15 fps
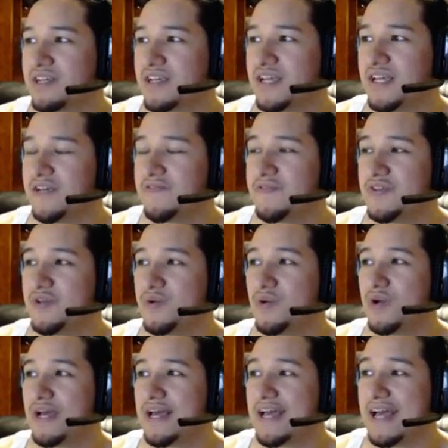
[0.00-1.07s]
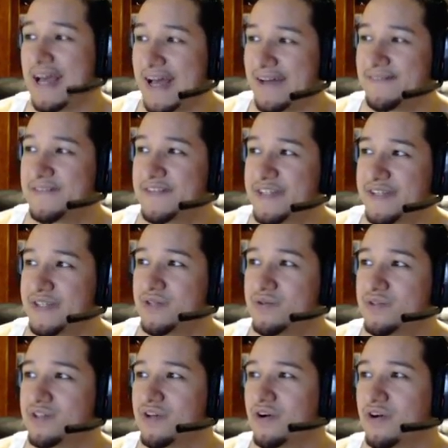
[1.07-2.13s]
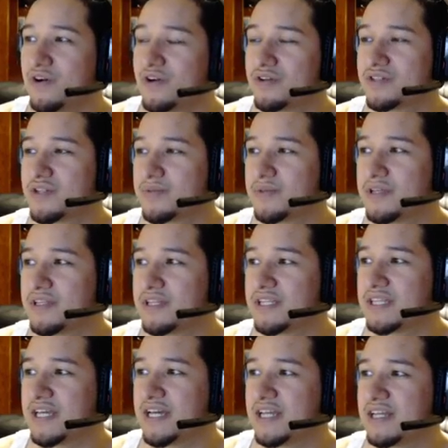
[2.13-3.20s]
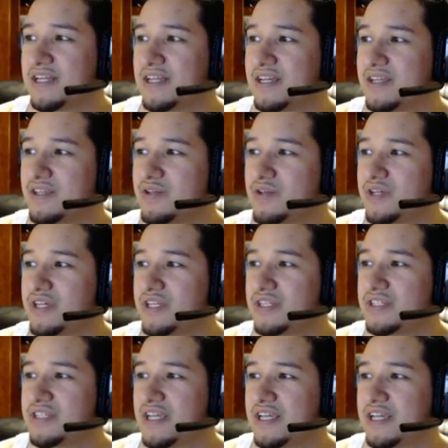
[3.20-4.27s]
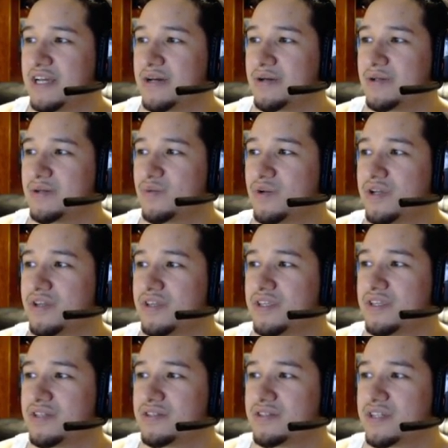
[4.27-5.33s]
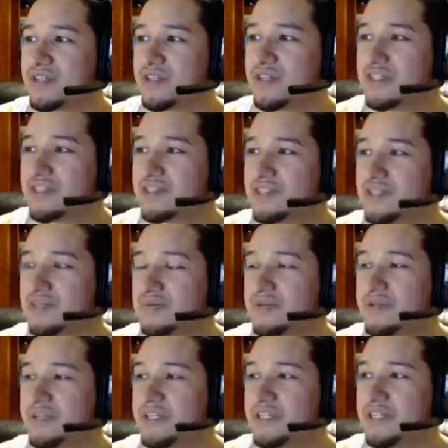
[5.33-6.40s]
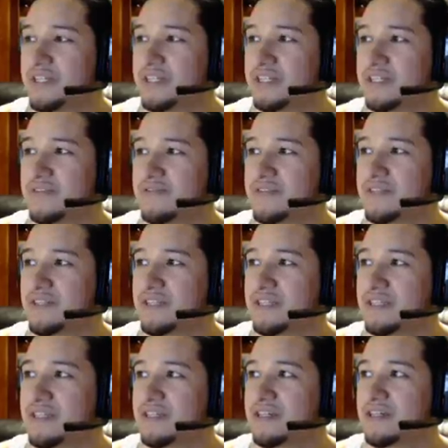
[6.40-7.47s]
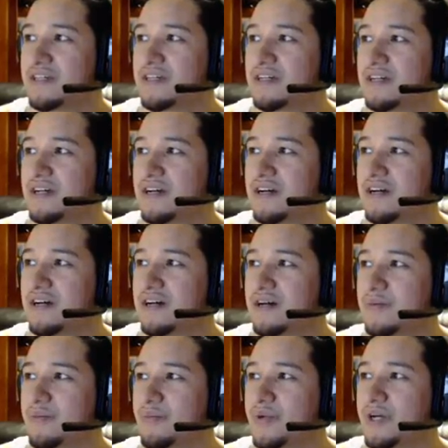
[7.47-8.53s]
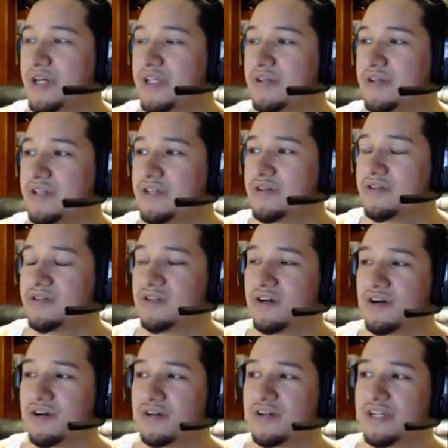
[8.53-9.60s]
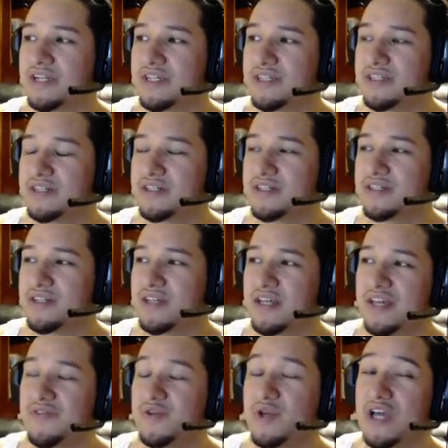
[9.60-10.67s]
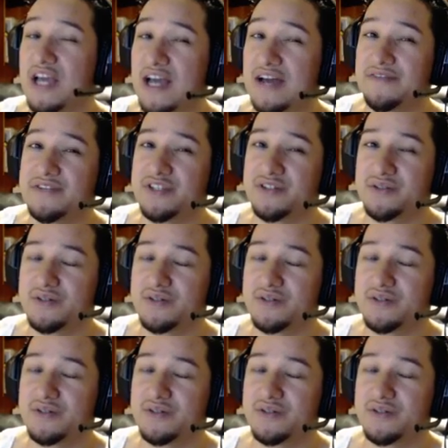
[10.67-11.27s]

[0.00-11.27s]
If you have to use guard or something like that, you can take out one of the heals like this. Keep your Dignity definitely, but you can use guard right here if you have to.